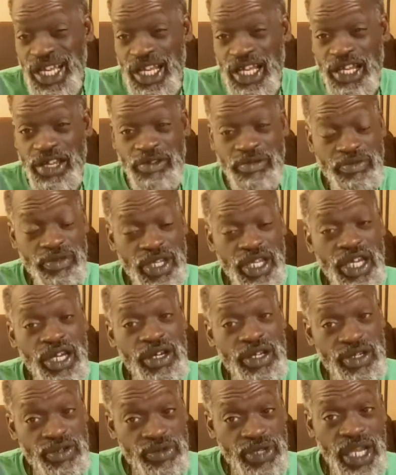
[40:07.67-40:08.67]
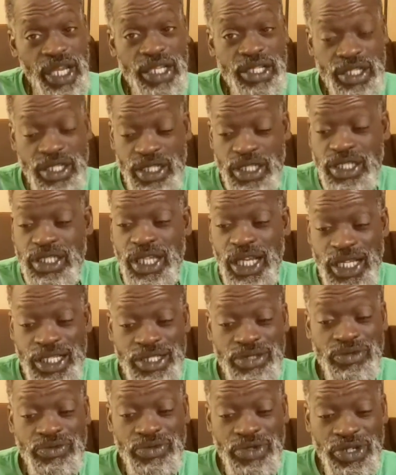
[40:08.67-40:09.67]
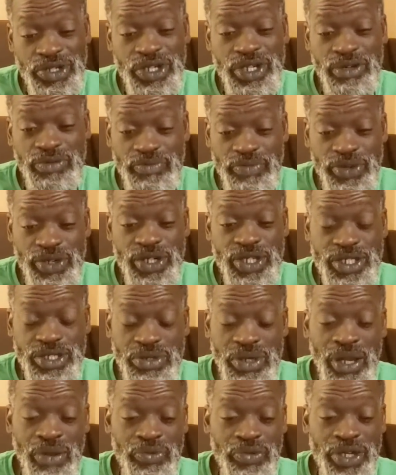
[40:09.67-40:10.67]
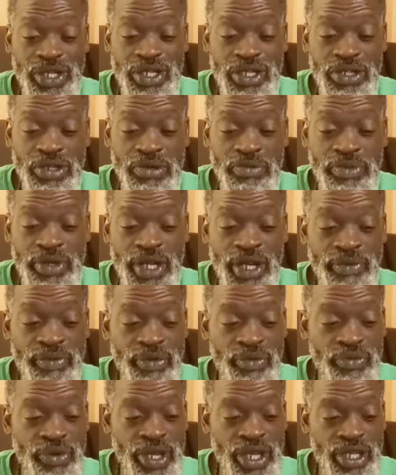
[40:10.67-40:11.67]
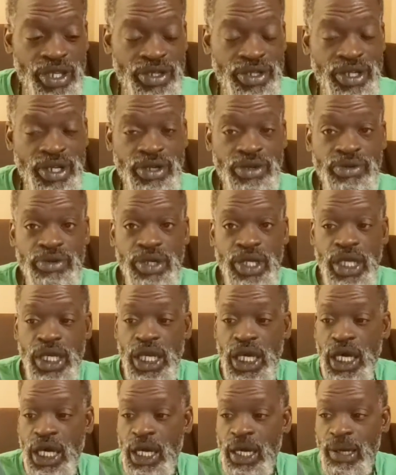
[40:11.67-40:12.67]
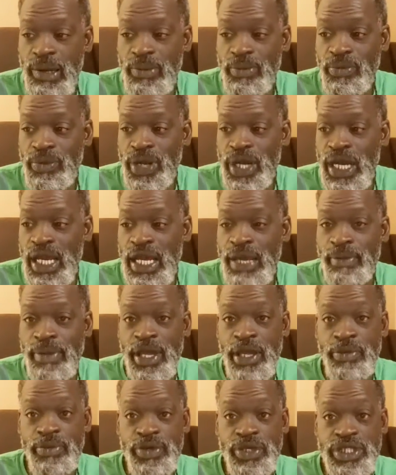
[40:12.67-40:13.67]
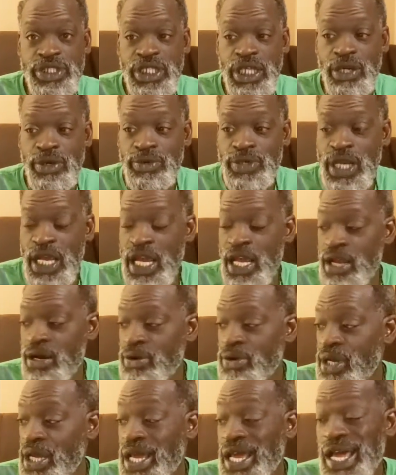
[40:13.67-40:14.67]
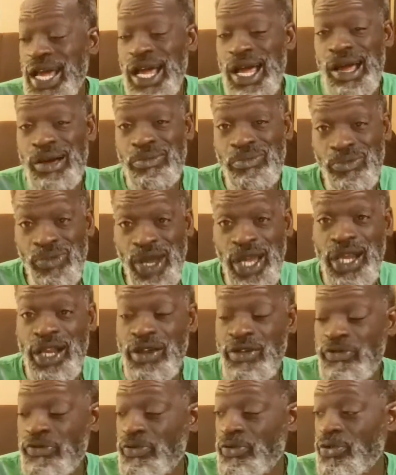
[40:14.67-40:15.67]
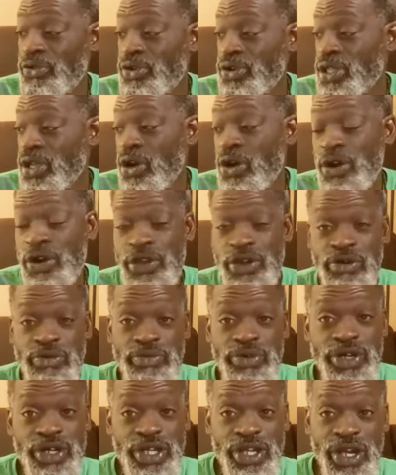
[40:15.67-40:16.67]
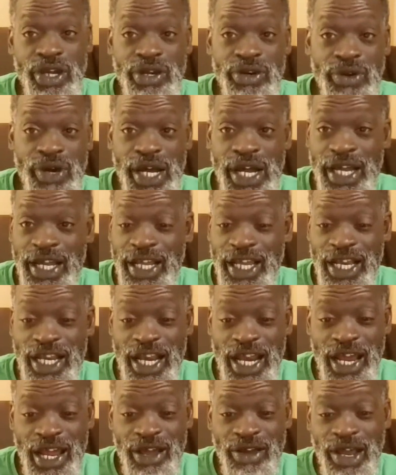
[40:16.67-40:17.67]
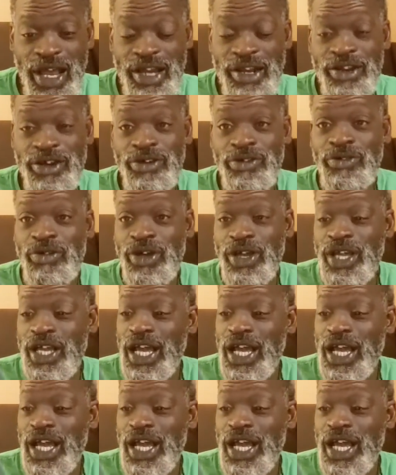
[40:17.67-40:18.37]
And that's a real good book. So I read a little bit of it when I'm able to settle down. I'm waiting for the audiobook. Y'all know how I get down.